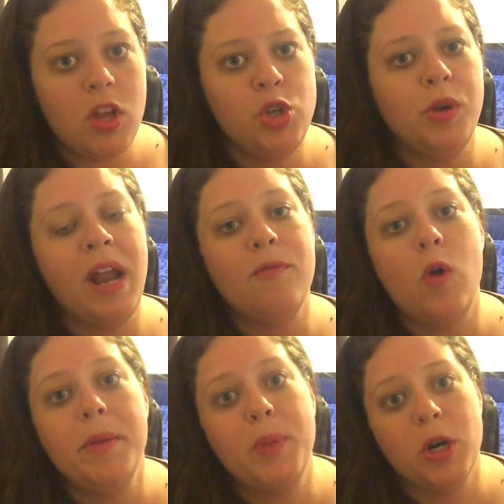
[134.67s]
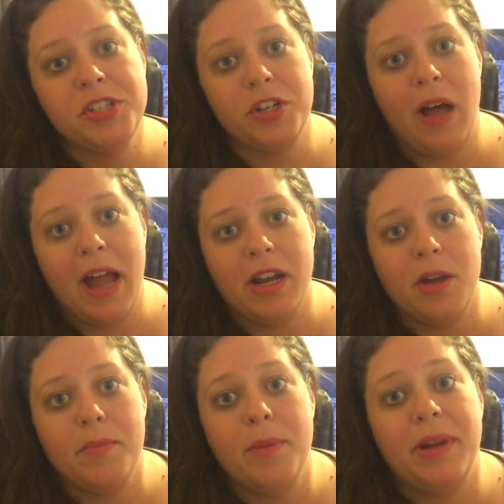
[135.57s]
you can have one personal
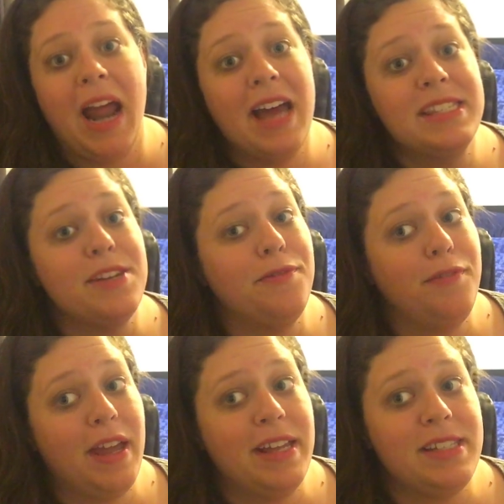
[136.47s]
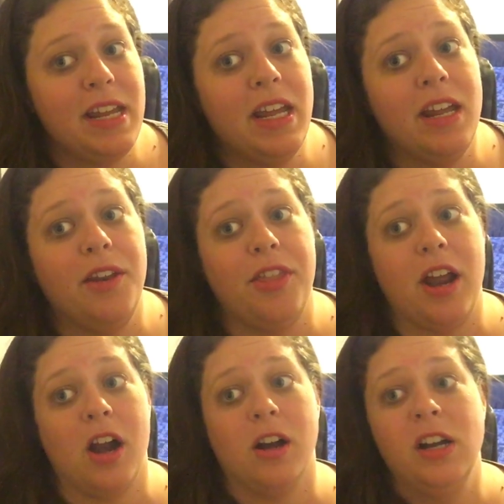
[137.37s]
item, but it has to fit in
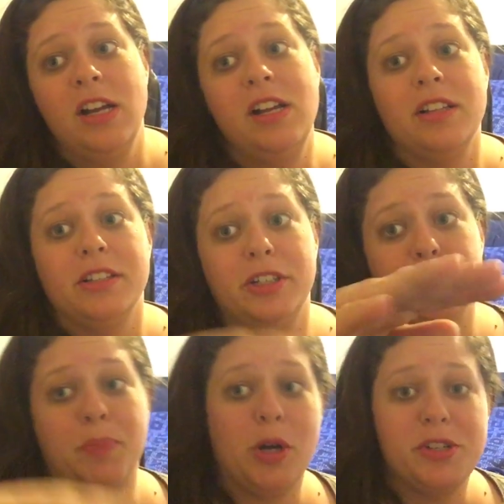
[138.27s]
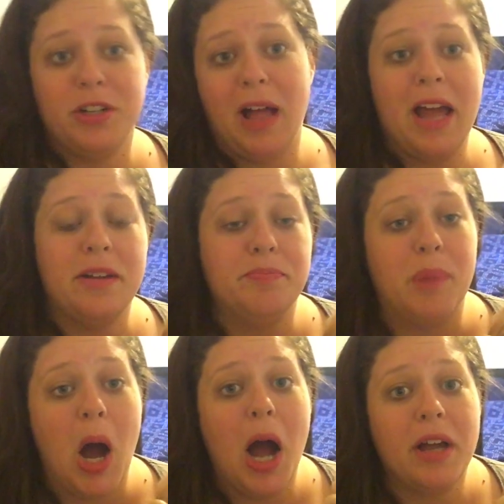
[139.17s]
their little personal item
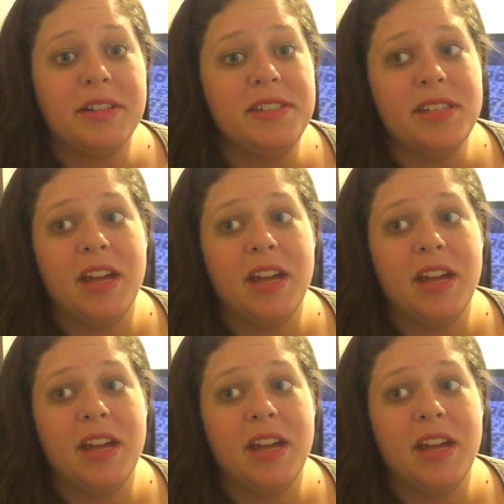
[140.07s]
box.